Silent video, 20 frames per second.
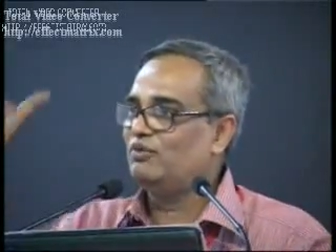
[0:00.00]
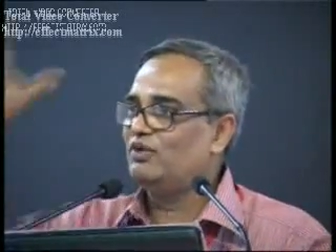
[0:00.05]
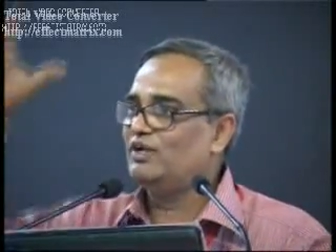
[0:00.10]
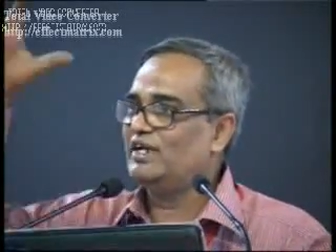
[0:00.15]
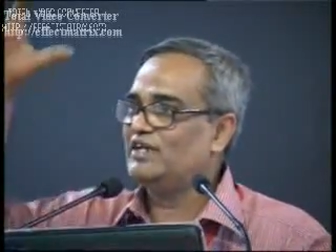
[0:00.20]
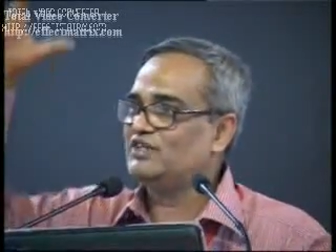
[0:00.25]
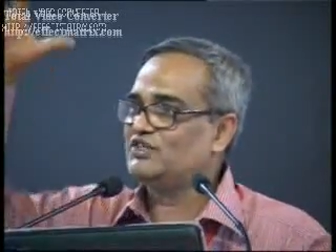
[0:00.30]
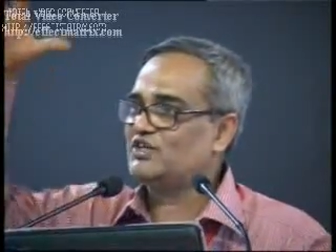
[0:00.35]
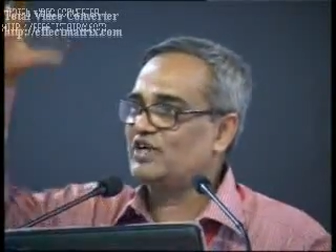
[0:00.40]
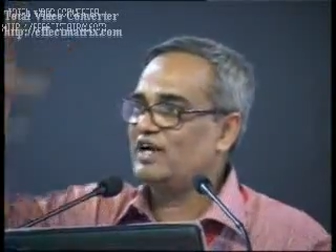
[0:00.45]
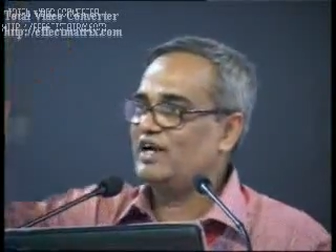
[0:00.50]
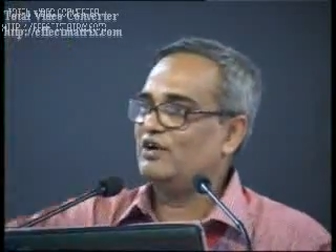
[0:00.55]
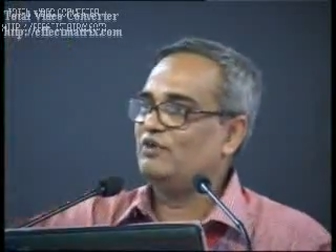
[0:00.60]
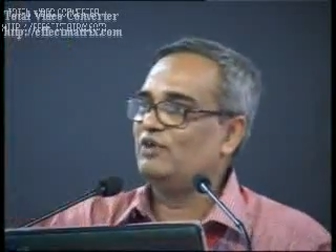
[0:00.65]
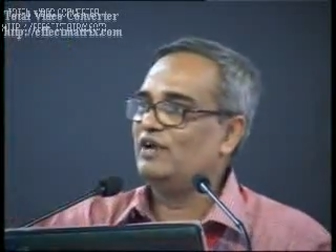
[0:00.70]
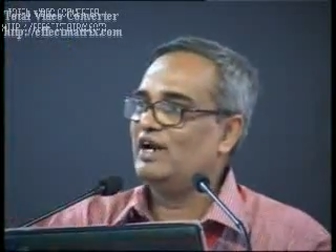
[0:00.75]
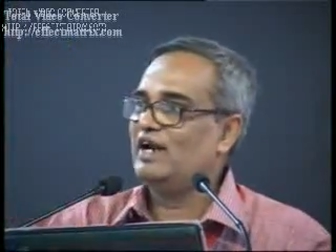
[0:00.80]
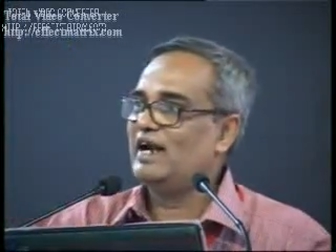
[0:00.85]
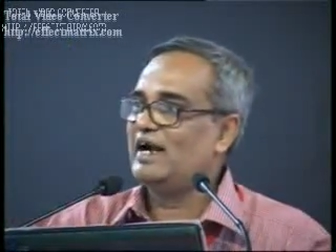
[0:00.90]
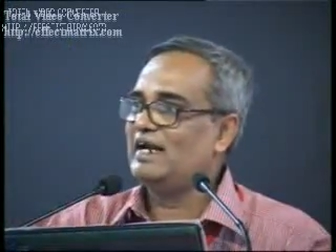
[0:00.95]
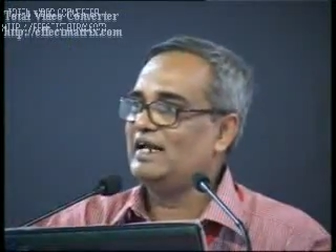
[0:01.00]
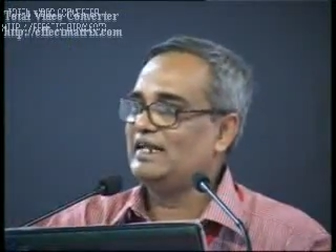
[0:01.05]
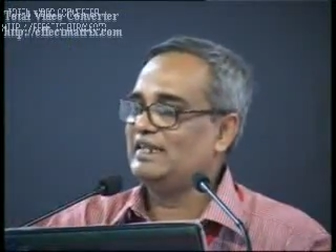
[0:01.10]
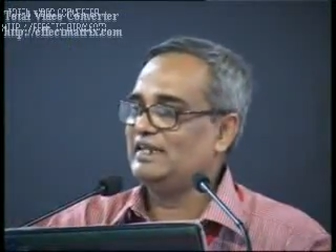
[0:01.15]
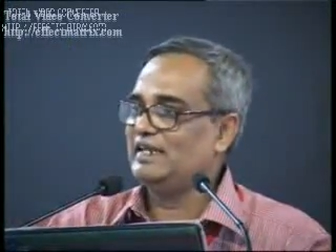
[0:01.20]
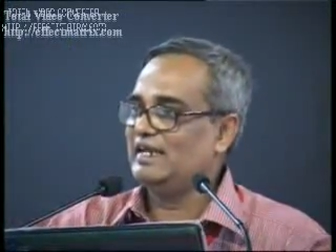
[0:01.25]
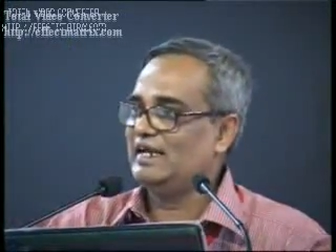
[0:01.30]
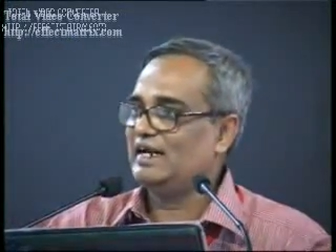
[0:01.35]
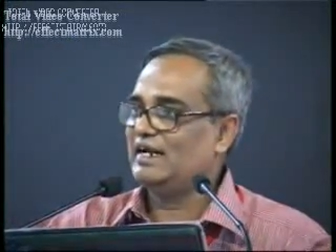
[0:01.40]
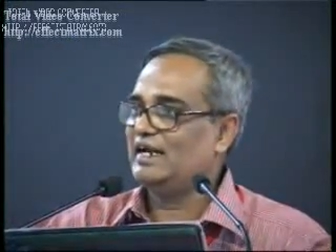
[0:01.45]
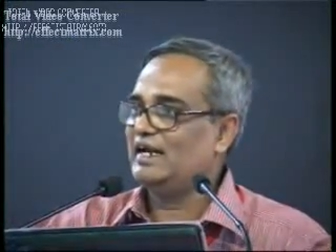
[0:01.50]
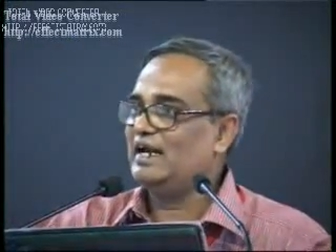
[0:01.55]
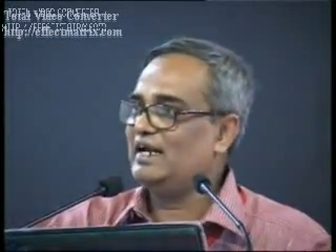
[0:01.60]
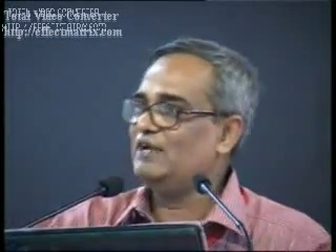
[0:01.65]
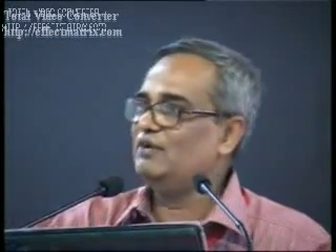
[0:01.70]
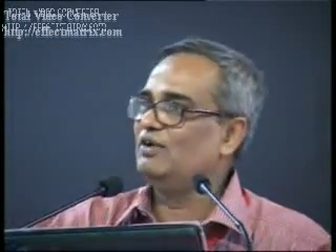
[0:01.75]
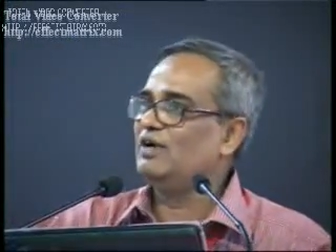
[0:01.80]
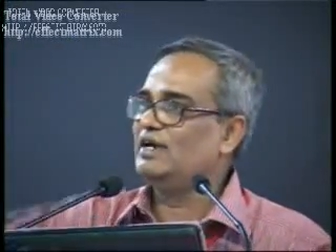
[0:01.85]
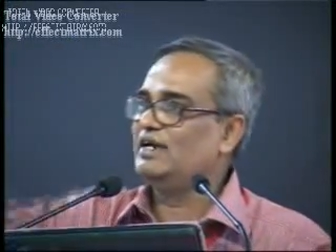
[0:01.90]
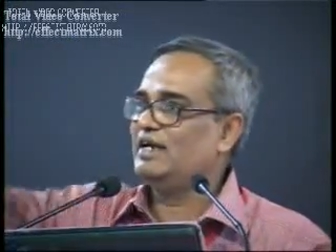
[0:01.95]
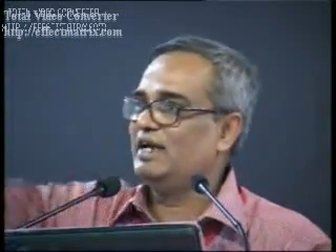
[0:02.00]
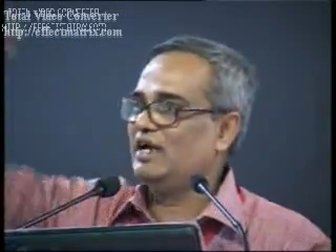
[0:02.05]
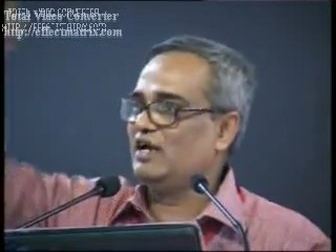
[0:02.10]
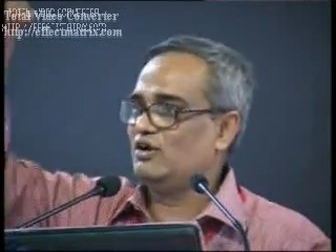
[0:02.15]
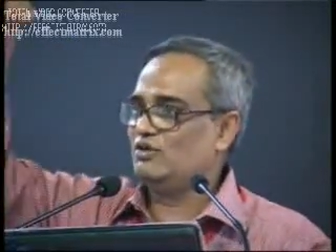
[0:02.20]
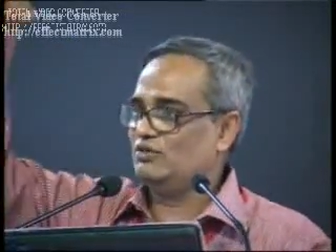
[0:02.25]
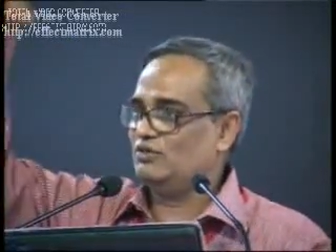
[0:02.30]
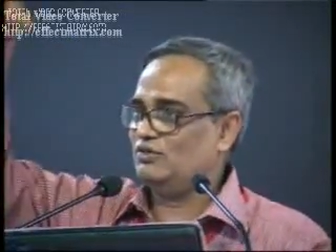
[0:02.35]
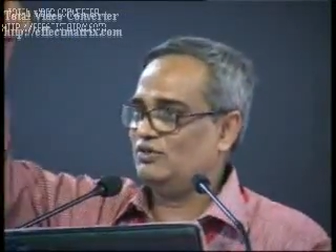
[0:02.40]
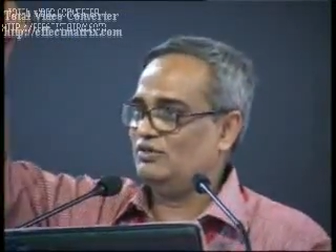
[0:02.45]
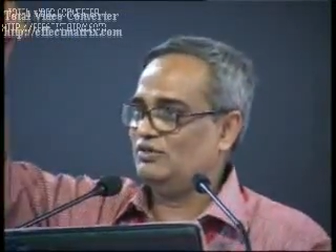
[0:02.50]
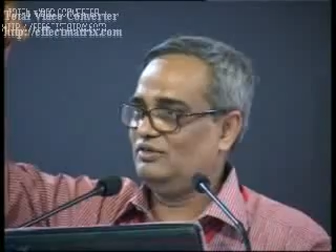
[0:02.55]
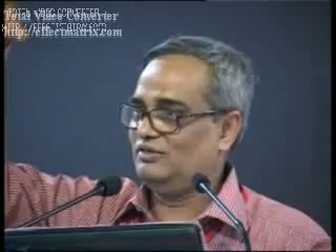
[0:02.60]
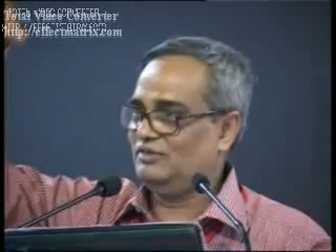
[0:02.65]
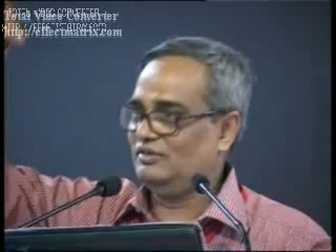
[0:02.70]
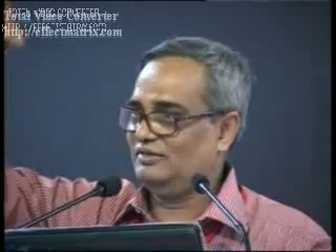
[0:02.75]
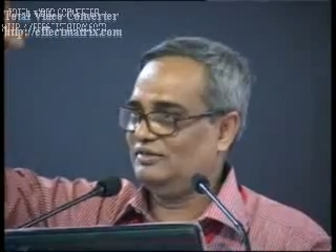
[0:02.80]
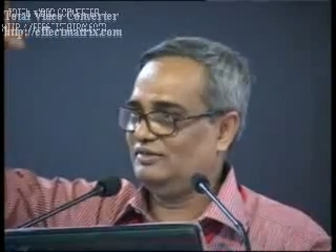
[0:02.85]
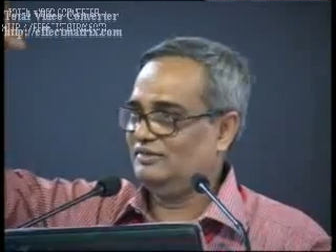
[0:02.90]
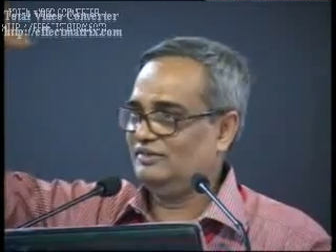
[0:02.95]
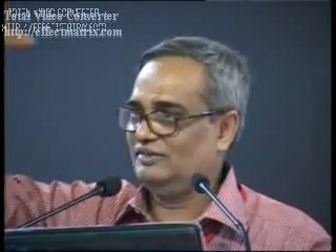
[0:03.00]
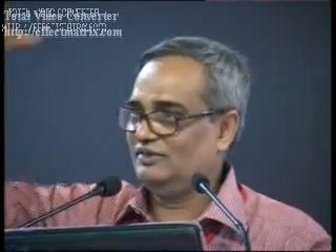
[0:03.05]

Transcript: we are putting straightway ladle there and you can take out.